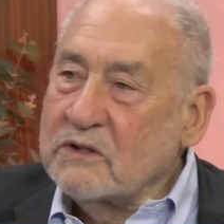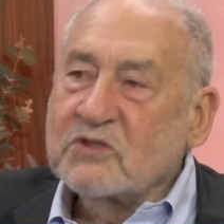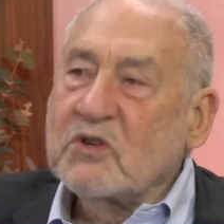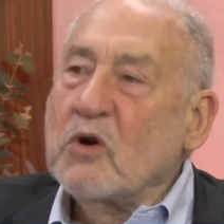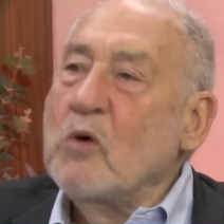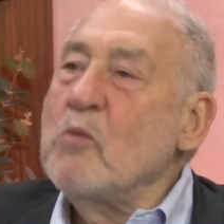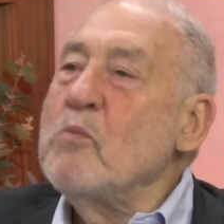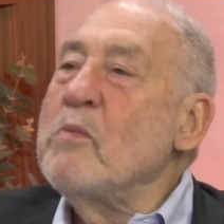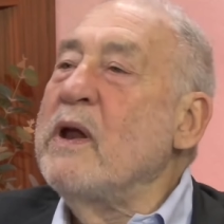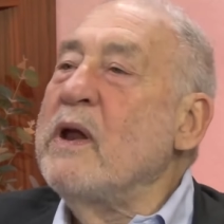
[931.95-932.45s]

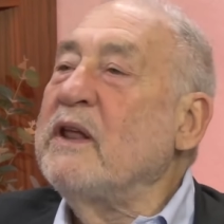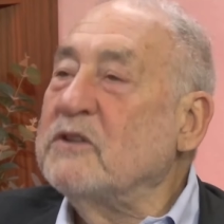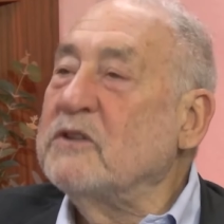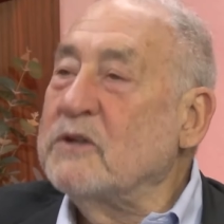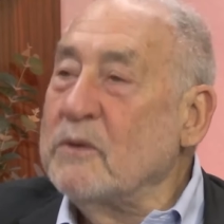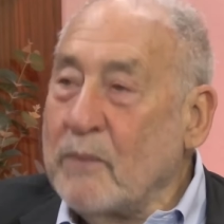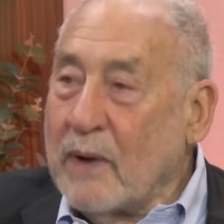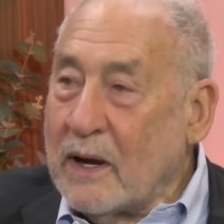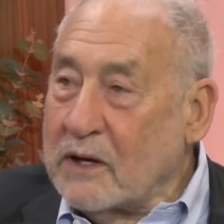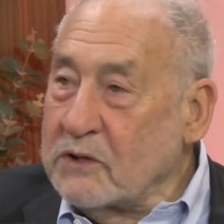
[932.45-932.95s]
So many
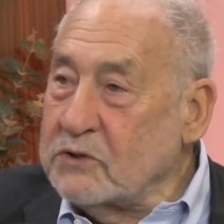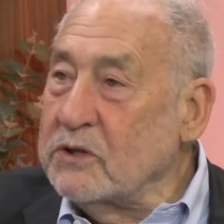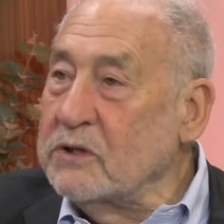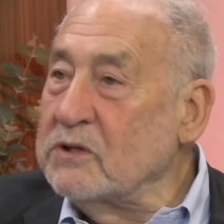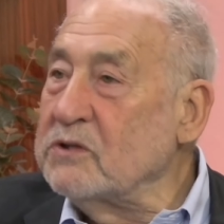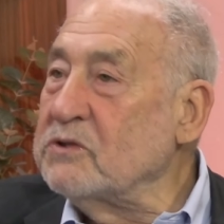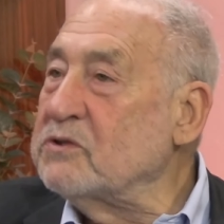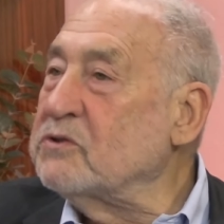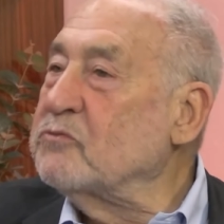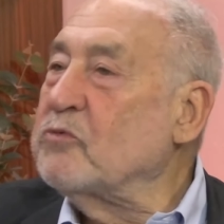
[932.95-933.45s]

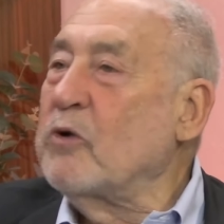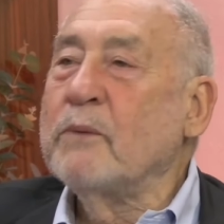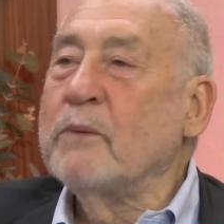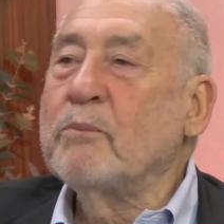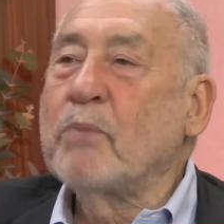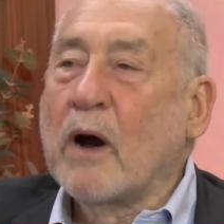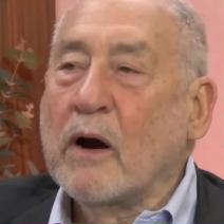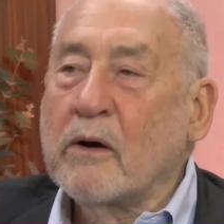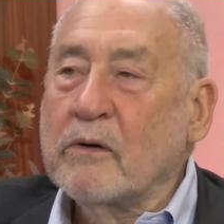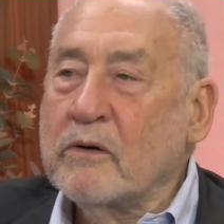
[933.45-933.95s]
dimensions,
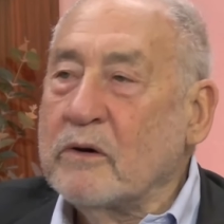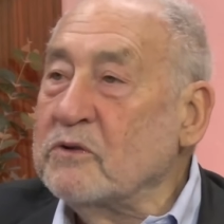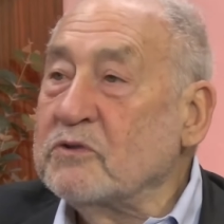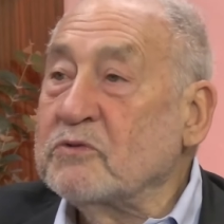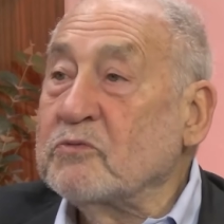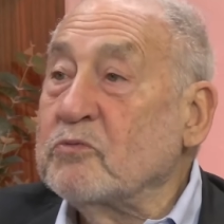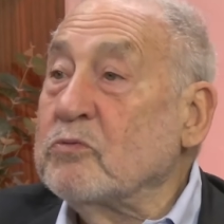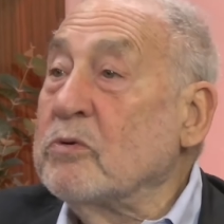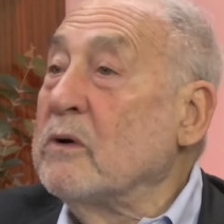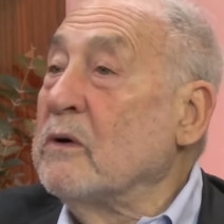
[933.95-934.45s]
trade
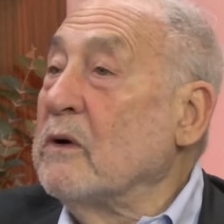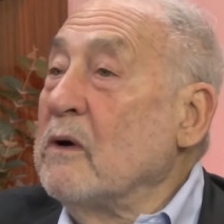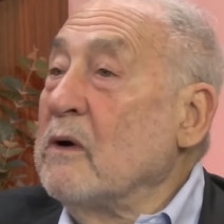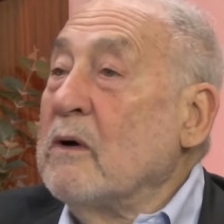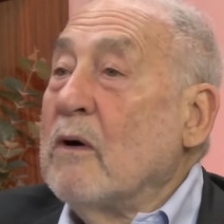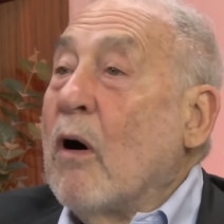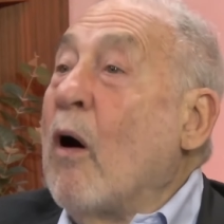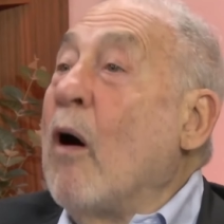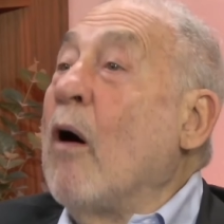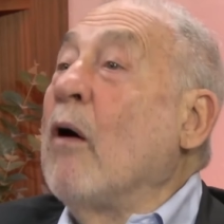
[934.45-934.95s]
partners
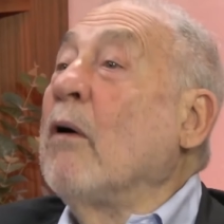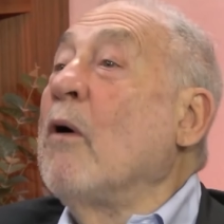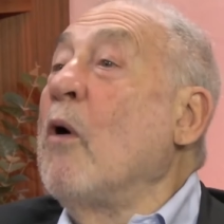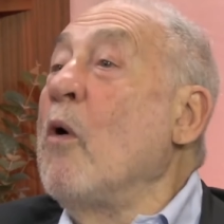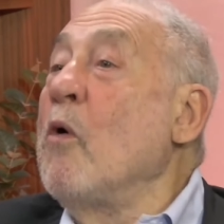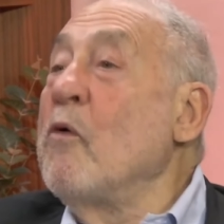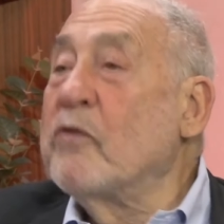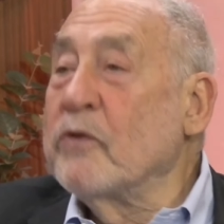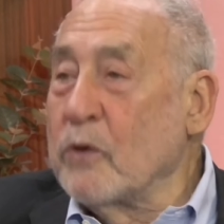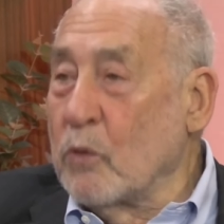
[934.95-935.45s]

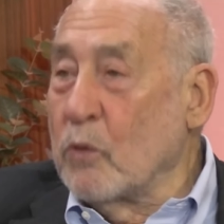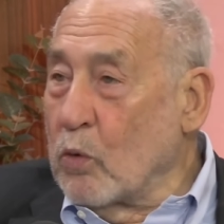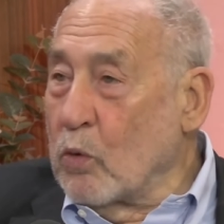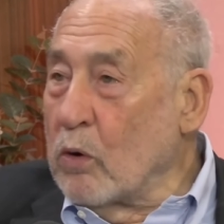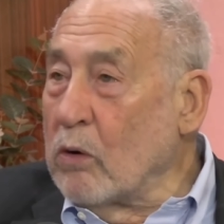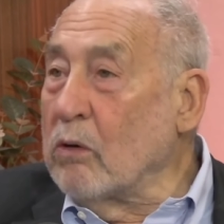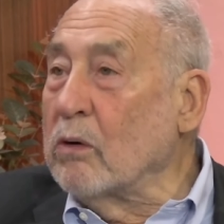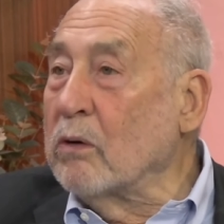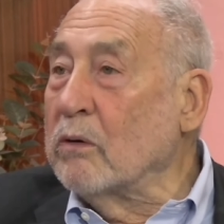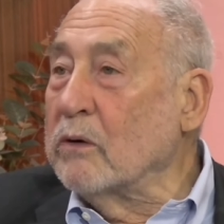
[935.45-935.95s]
all over the
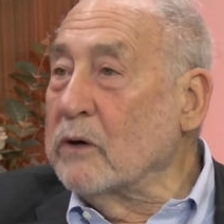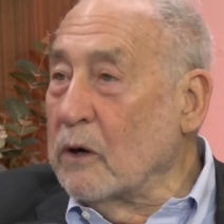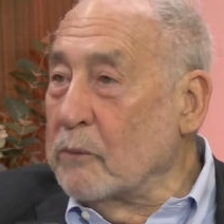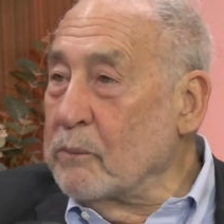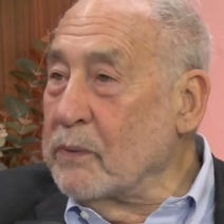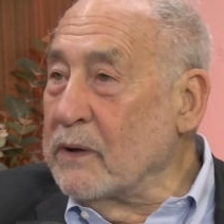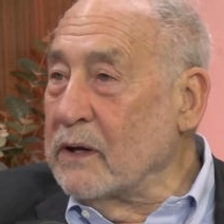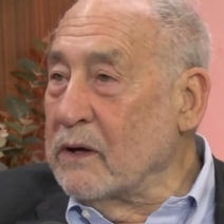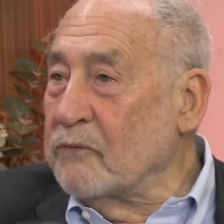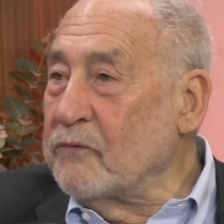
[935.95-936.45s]
world are
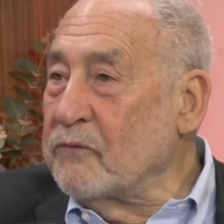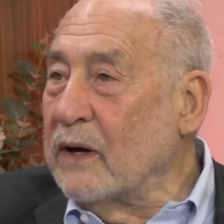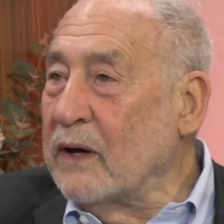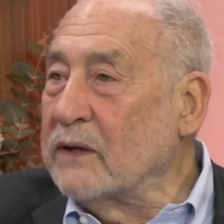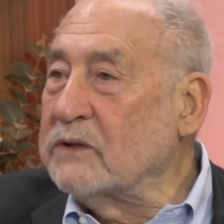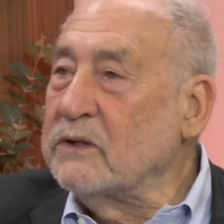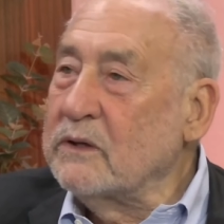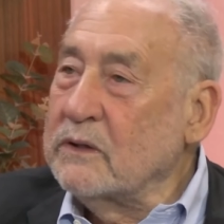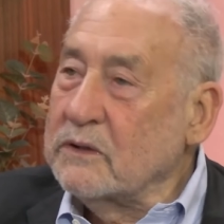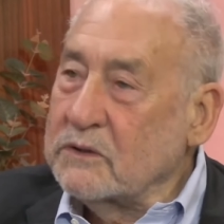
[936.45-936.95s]
being
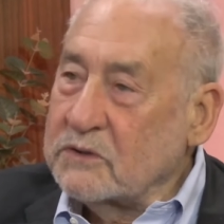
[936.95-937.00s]
affected.